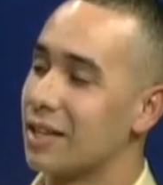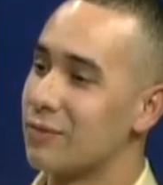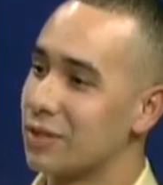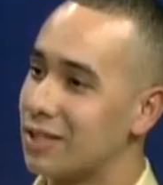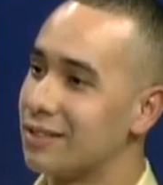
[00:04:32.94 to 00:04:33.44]

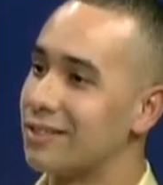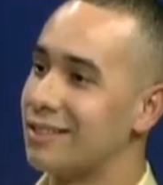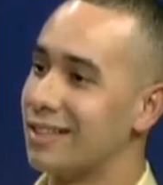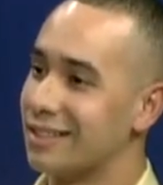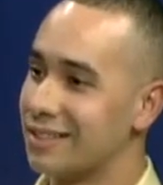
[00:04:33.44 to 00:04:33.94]
every kid
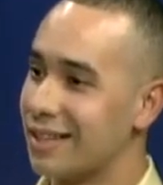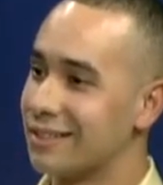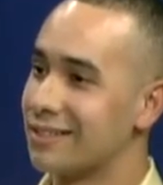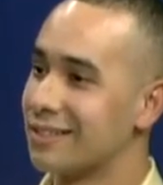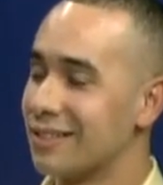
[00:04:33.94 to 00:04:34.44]
today, yeah.
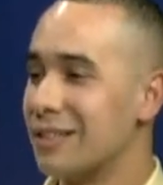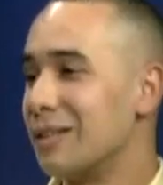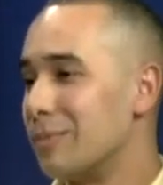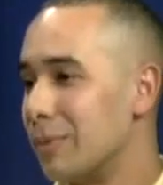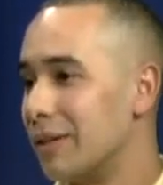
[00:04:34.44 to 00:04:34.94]
yes.
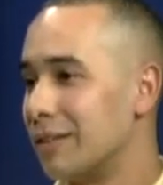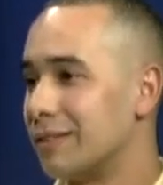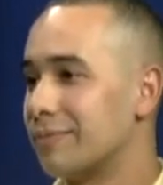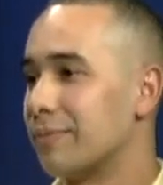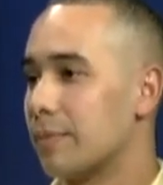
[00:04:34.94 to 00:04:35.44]

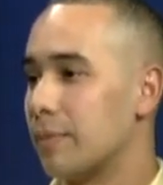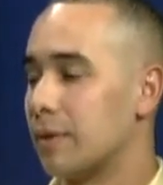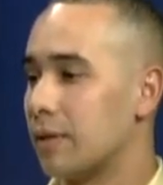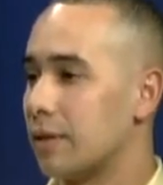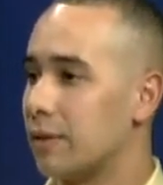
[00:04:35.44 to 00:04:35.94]
But
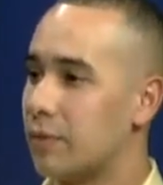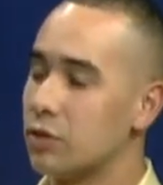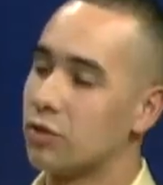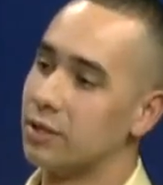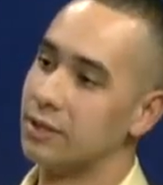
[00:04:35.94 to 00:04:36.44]

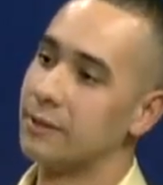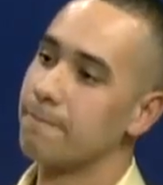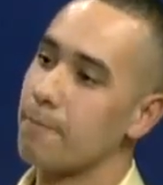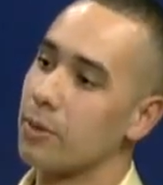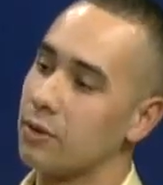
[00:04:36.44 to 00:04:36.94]
eventually,
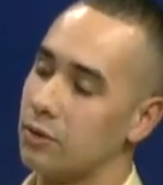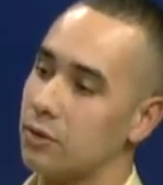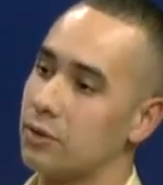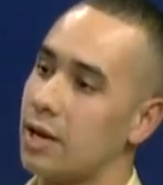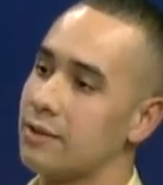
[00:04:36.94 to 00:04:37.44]
you
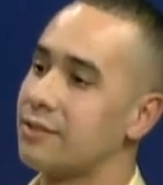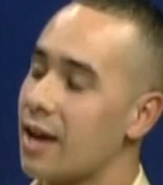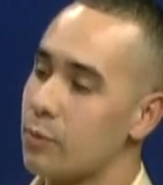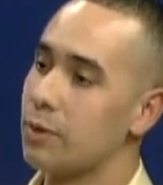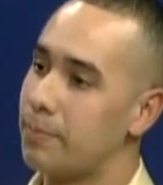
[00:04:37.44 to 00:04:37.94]
know, as
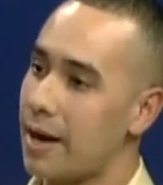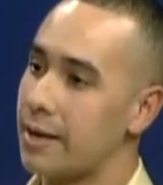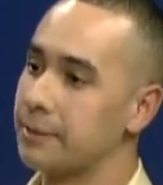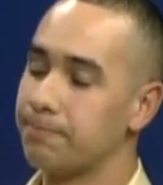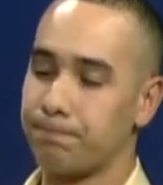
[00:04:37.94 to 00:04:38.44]
time went
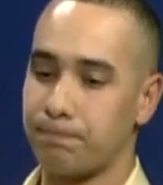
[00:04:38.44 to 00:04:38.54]
by,